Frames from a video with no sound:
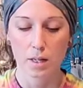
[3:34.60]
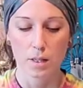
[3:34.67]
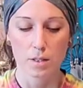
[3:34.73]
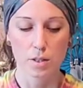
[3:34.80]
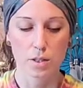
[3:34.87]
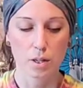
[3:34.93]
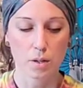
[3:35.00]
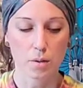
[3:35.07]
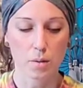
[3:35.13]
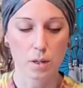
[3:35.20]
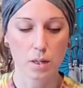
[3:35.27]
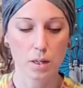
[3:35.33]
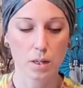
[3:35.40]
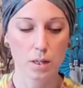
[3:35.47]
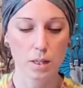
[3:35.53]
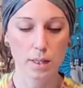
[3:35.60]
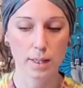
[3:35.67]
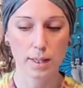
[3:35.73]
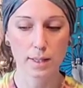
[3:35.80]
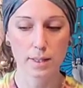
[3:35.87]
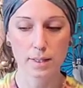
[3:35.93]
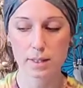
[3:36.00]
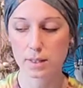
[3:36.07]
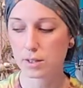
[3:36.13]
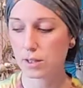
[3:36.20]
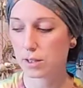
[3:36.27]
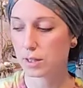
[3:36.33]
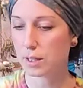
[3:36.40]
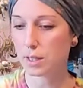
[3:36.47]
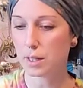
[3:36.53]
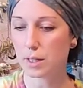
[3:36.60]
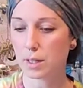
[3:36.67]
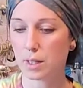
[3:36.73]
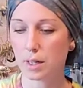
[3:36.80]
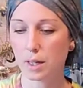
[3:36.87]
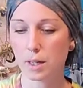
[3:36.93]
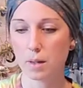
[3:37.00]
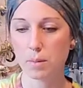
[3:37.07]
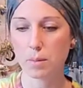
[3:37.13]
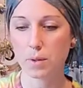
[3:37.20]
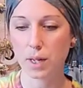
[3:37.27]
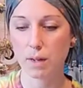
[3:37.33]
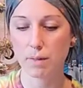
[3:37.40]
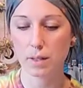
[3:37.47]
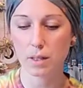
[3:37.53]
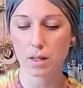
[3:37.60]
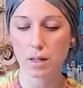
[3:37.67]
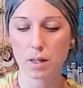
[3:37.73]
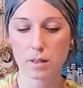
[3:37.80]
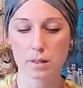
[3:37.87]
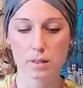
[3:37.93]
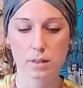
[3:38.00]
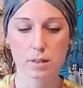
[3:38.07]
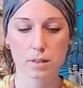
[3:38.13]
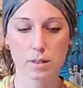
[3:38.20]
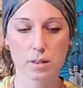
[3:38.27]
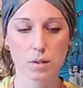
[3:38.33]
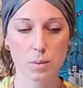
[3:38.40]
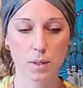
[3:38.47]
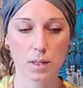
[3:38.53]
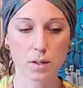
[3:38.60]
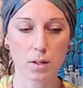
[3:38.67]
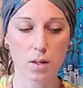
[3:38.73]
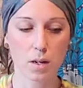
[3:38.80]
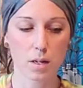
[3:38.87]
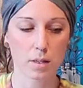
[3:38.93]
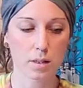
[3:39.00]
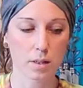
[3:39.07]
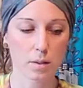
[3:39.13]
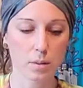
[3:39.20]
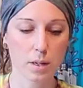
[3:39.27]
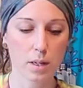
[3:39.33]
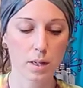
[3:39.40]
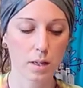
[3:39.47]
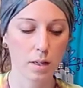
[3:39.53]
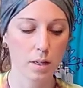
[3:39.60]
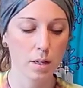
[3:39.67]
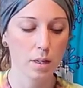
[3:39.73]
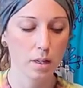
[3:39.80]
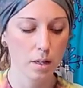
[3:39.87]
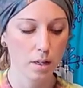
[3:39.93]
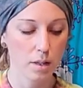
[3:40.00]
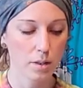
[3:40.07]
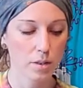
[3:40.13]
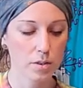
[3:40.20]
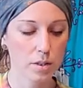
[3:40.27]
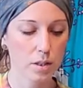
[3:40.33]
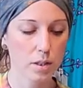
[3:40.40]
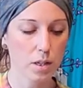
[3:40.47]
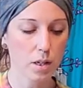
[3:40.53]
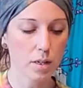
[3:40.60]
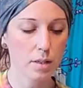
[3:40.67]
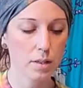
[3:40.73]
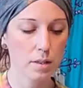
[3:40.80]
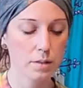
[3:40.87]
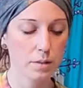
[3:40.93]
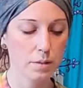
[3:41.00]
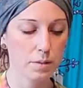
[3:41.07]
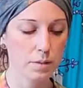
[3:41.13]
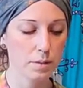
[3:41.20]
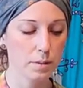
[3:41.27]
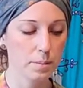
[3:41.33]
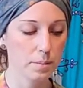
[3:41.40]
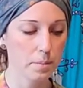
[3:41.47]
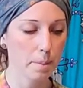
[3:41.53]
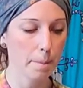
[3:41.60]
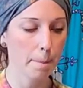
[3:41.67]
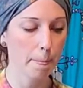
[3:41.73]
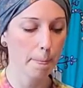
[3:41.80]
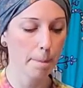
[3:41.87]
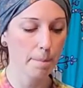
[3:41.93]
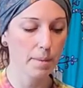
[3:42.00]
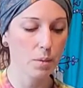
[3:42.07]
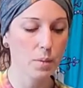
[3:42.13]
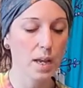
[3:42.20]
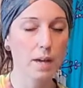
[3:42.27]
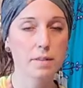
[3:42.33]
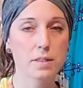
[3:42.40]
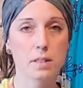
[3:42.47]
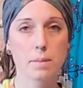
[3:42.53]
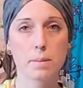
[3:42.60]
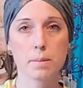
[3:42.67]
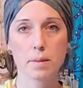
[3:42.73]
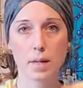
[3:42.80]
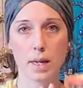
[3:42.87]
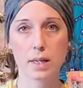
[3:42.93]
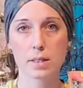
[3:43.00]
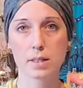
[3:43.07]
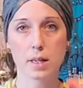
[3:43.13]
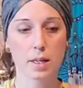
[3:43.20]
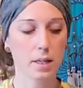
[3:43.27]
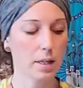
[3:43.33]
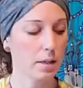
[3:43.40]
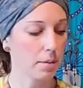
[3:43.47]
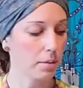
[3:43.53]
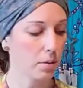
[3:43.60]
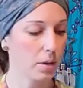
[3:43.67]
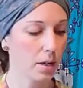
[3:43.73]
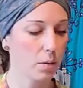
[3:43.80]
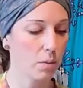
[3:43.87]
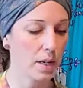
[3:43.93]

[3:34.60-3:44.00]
So let's get started here. We have a lot going on, okay? There's a lot of, we have some anxiety, okay?